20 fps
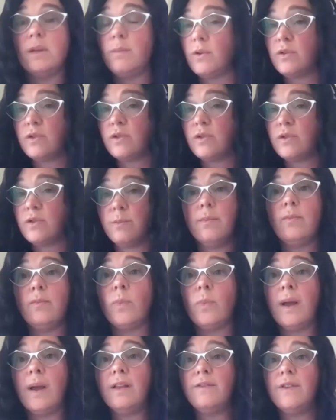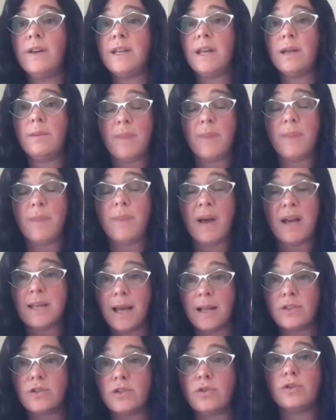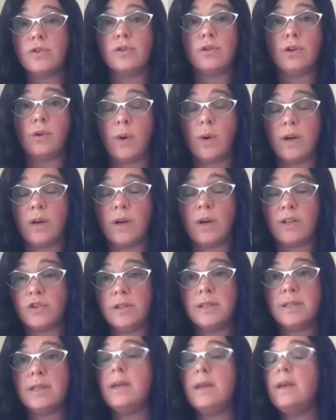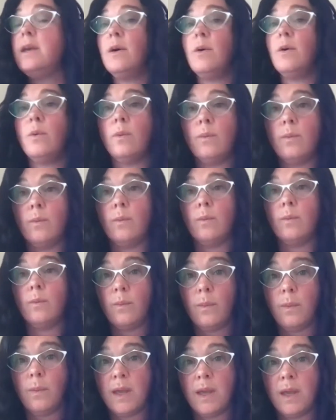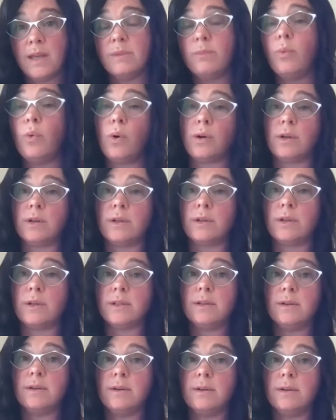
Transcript: the most relevant and best answers to their questions is important.